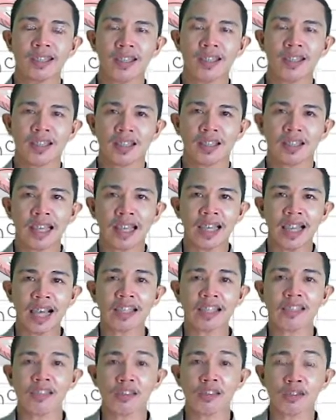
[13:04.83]
the
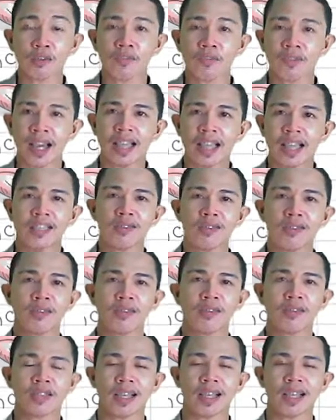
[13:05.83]
last two
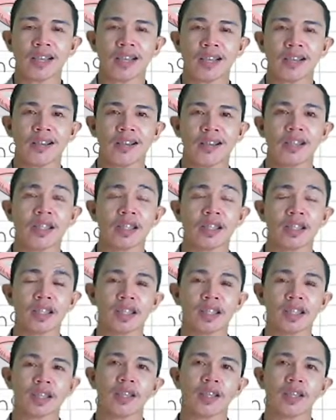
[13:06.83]
values as
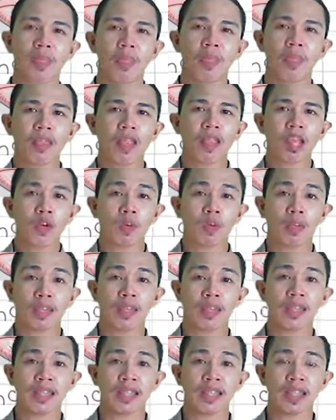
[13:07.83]
orange. What
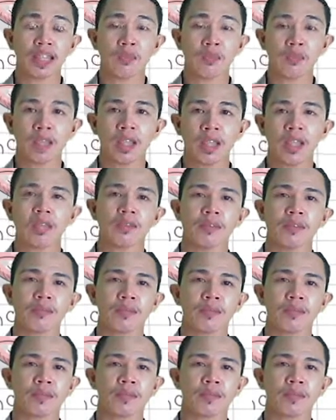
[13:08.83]
does that mean?